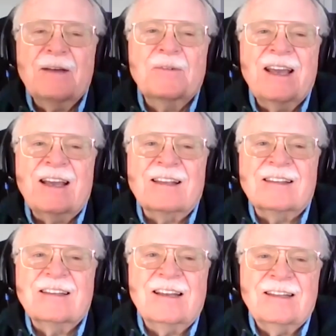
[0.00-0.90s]
have
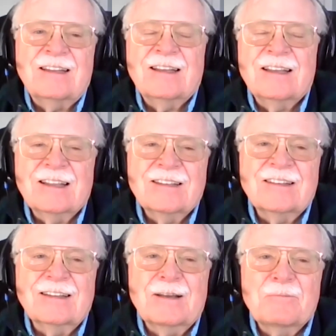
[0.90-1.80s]
guests, Ed.
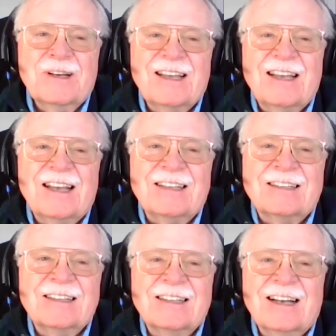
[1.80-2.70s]
Celebrity
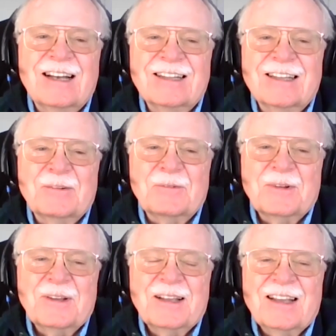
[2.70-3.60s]
guests in the hot tub.
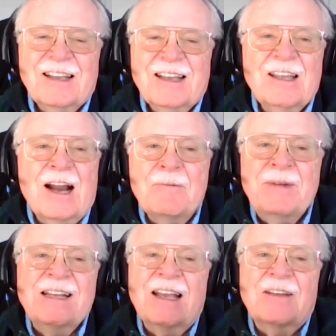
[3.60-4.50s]
Yeah, I
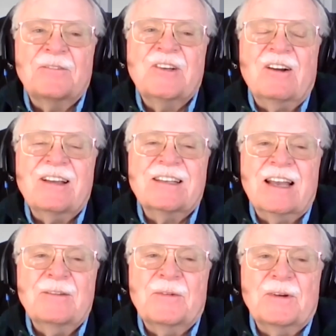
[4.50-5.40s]
mean, if Jerry
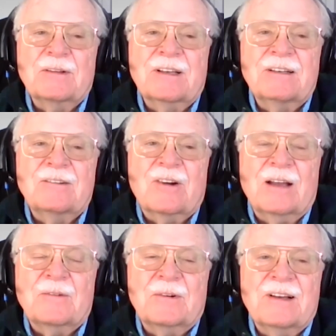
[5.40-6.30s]
Seinfeld can
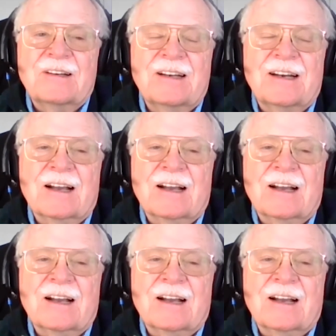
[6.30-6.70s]
drive around in a